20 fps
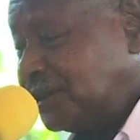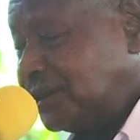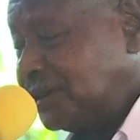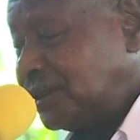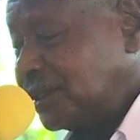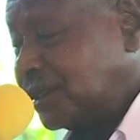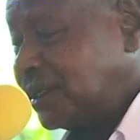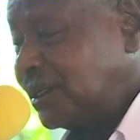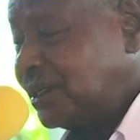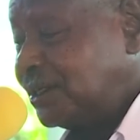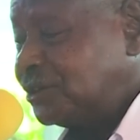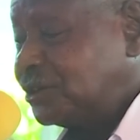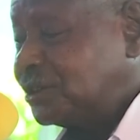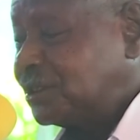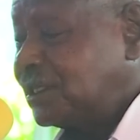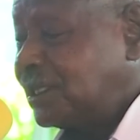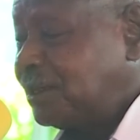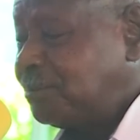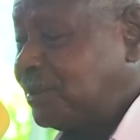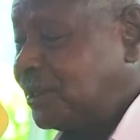The current
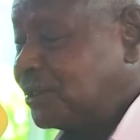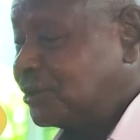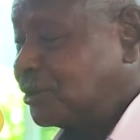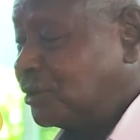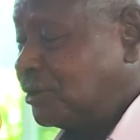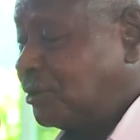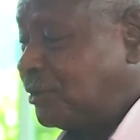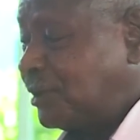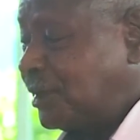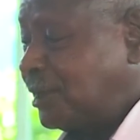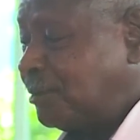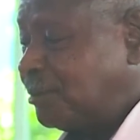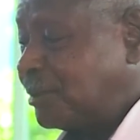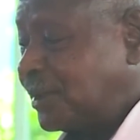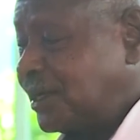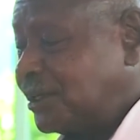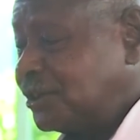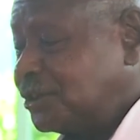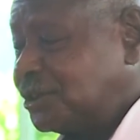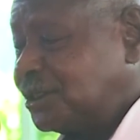chairperson of our
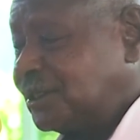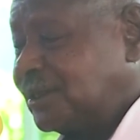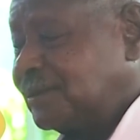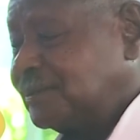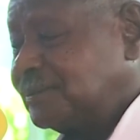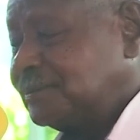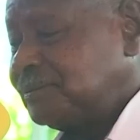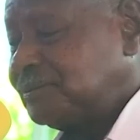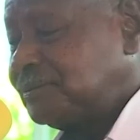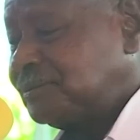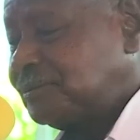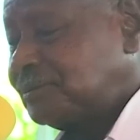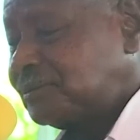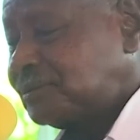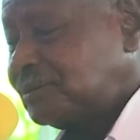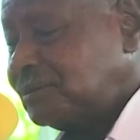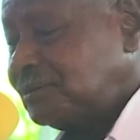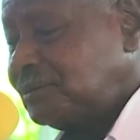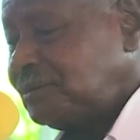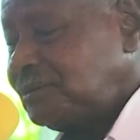branch
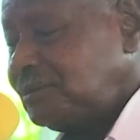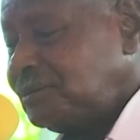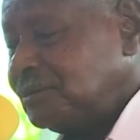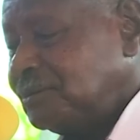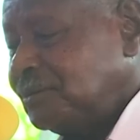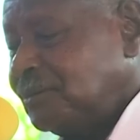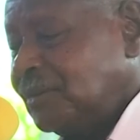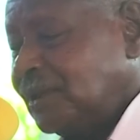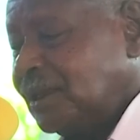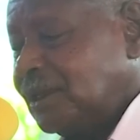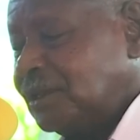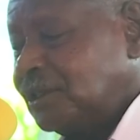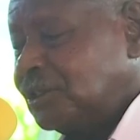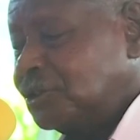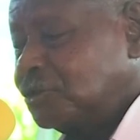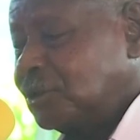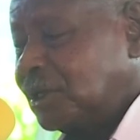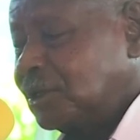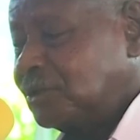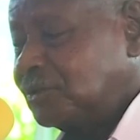
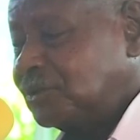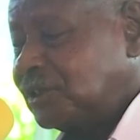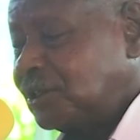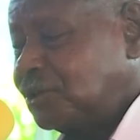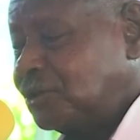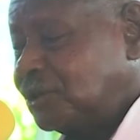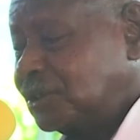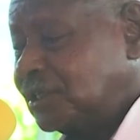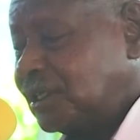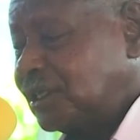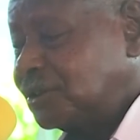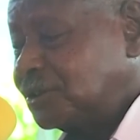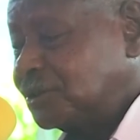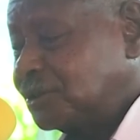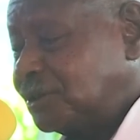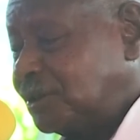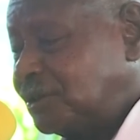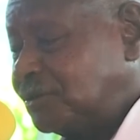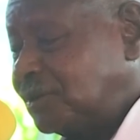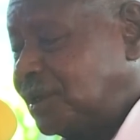is one of the daughters
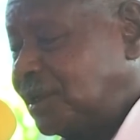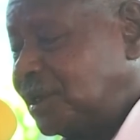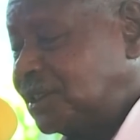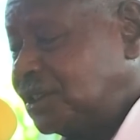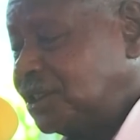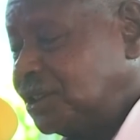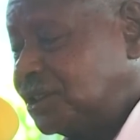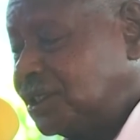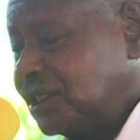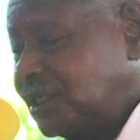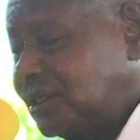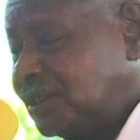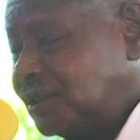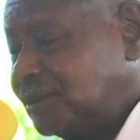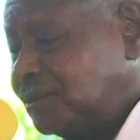of our teacher,